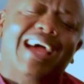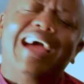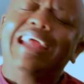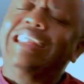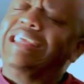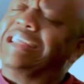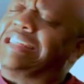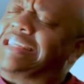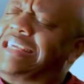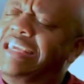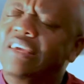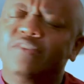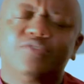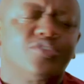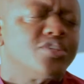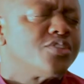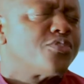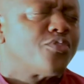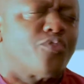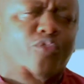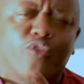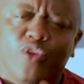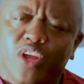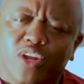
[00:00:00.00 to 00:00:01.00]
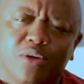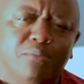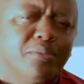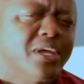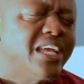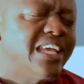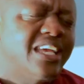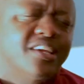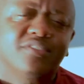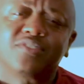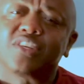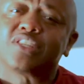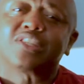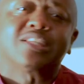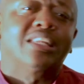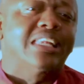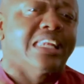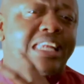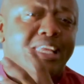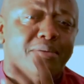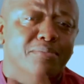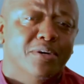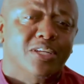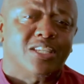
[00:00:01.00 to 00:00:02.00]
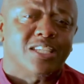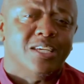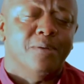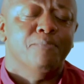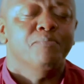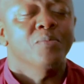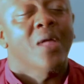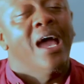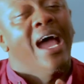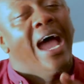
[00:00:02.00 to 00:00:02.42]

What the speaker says: and it gives us freedom, it gives us liberty,